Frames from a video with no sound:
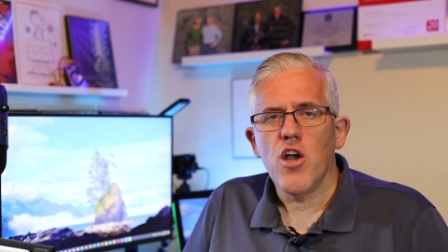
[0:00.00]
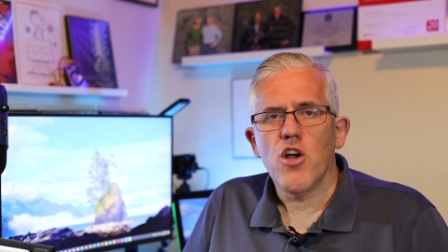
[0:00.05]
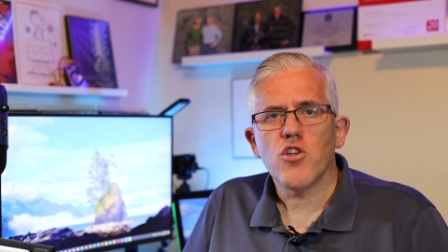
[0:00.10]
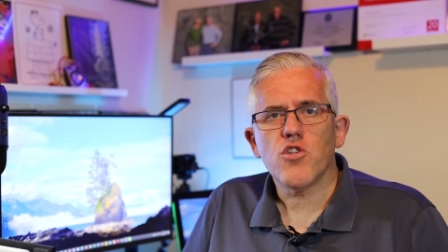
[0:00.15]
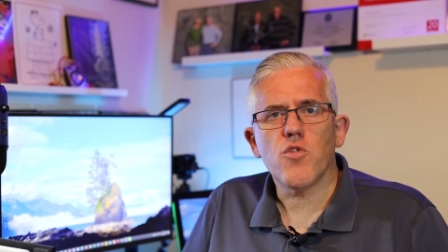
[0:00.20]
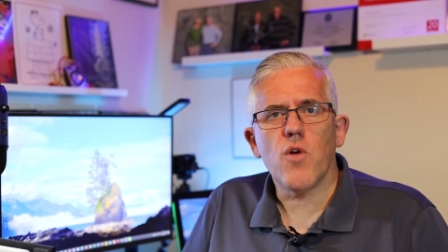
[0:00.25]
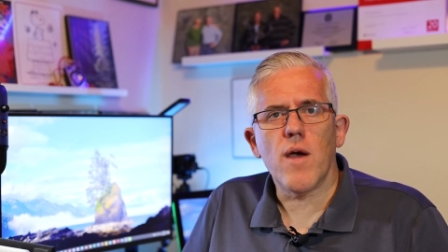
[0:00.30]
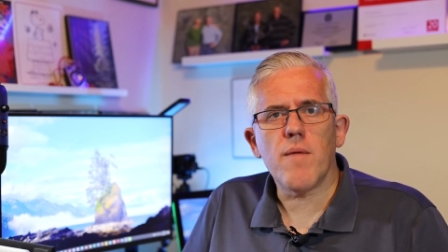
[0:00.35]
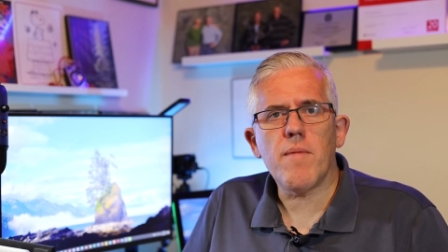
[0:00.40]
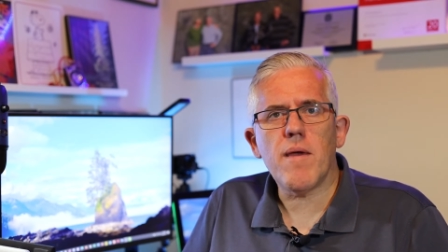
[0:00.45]

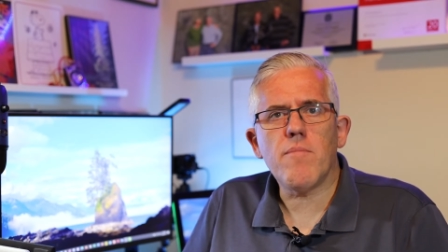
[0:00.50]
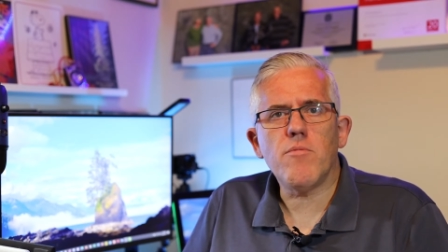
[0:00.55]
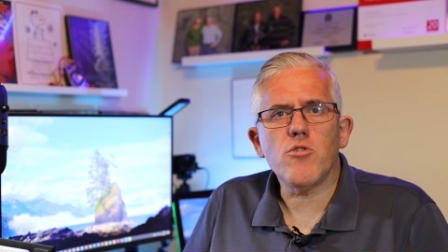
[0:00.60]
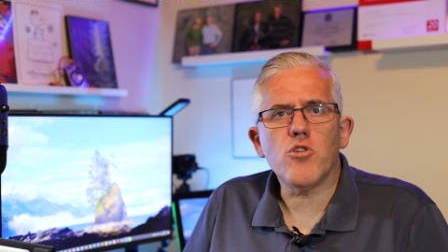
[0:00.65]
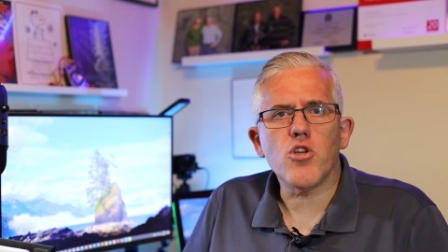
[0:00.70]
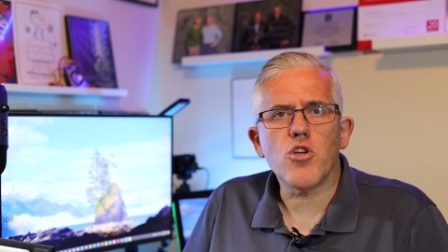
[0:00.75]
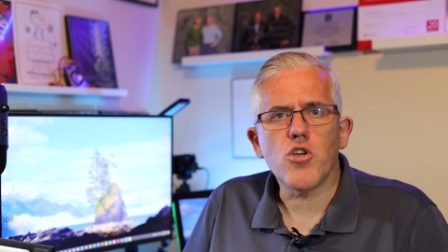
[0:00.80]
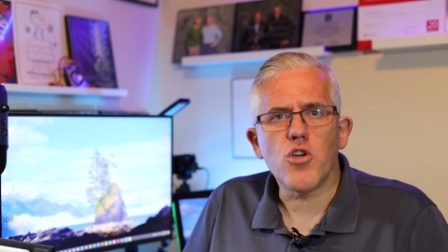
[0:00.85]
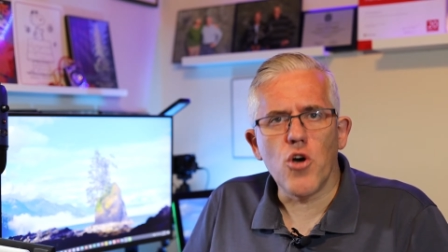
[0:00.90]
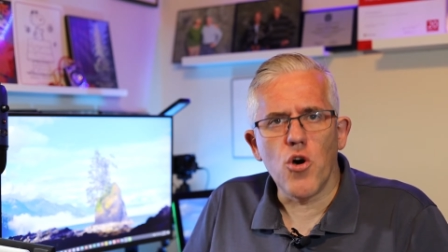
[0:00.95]
So I'm able
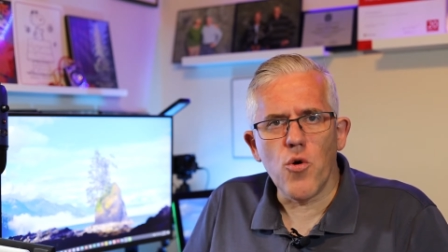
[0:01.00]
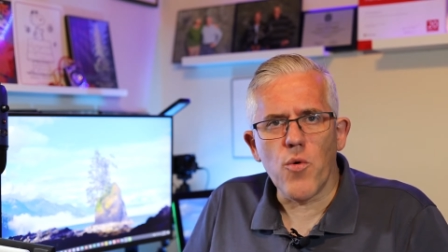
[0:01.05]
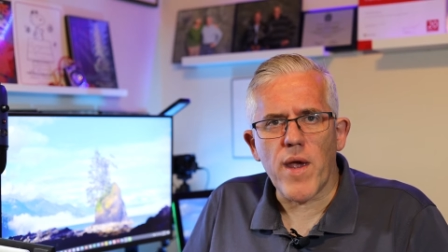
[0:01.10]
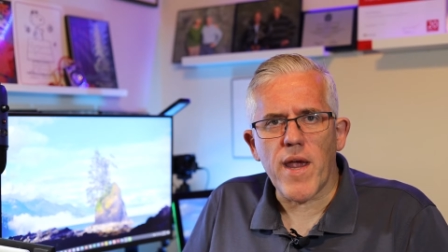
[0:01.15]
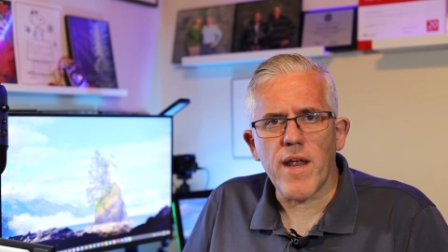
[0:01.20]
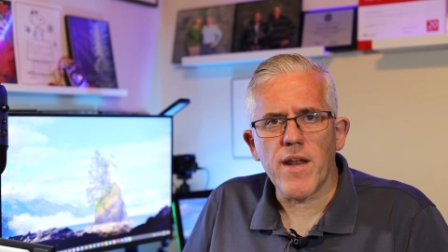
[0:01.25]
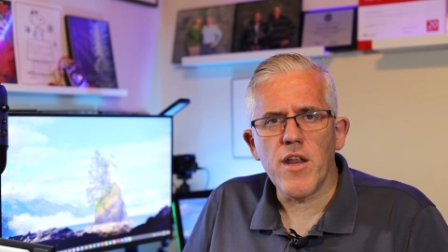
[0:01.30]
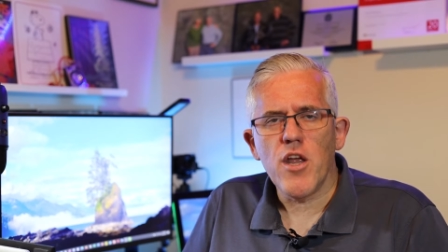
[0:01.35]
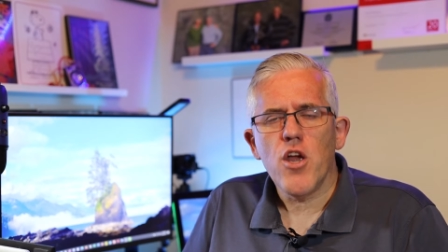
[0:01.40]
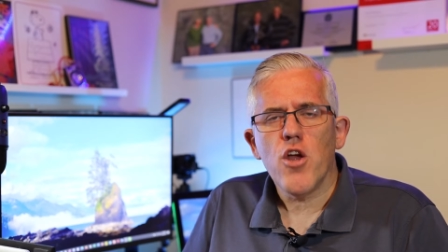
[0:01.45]
to go
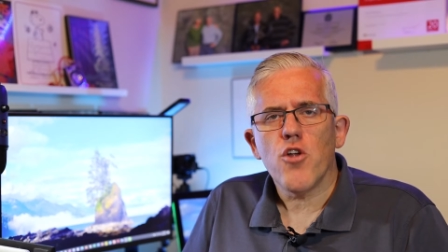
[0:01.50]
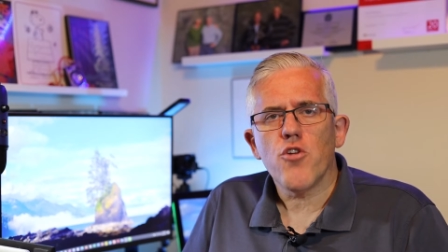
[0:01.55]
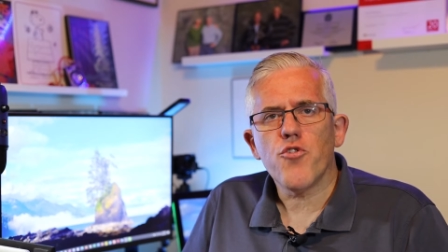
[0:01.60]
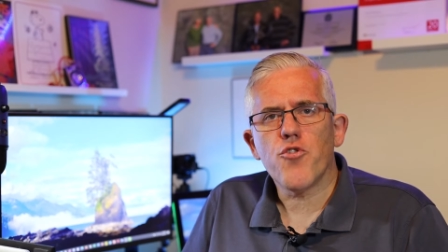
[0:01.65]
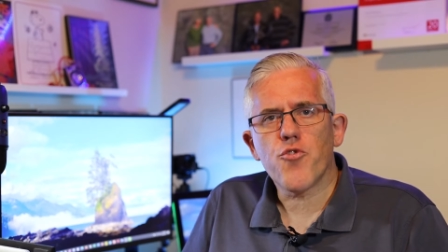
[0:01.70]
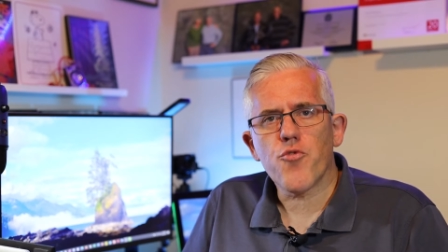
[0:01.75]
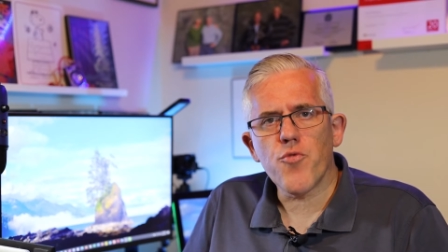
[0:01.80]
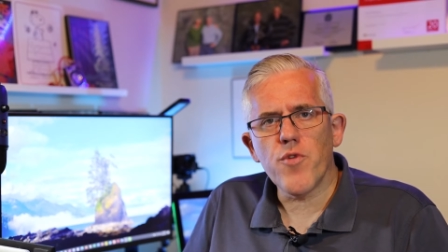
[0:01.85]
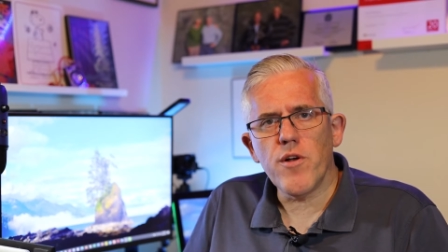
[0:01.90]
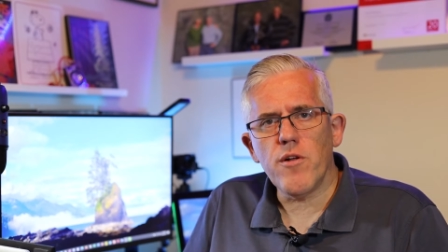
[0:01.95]
in,
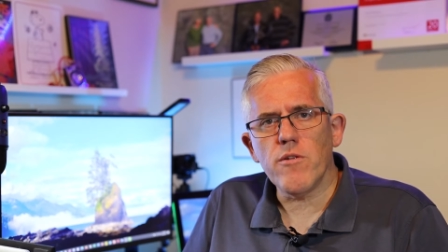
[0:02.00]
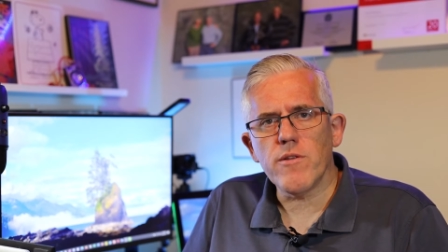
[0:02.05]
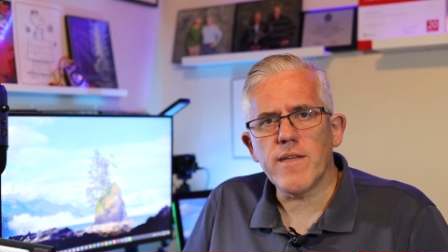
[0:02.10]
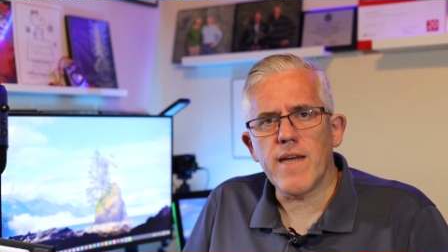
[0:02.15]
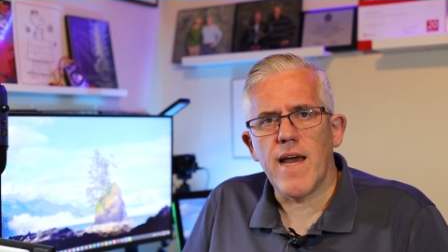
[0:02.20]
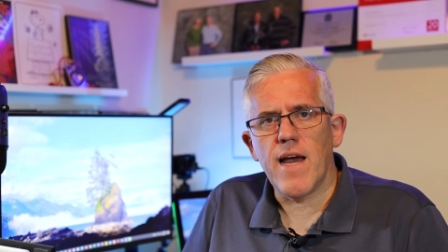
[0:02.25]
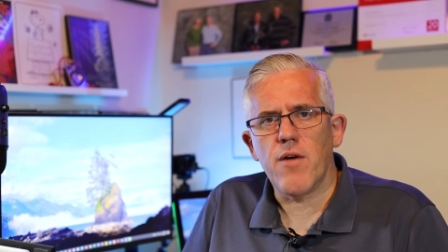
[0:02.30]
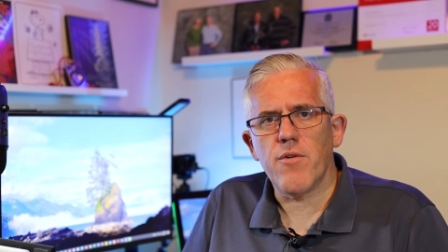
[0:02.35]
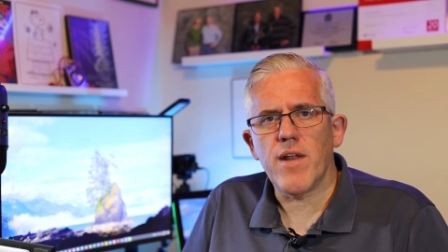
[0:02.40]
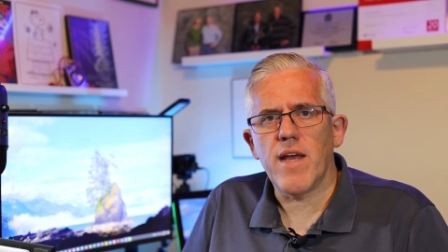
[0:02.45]
drill
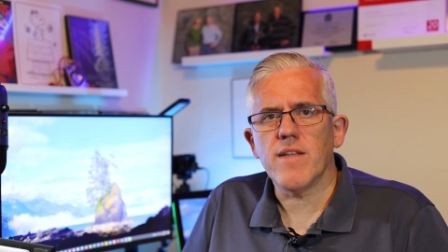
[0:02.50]
down,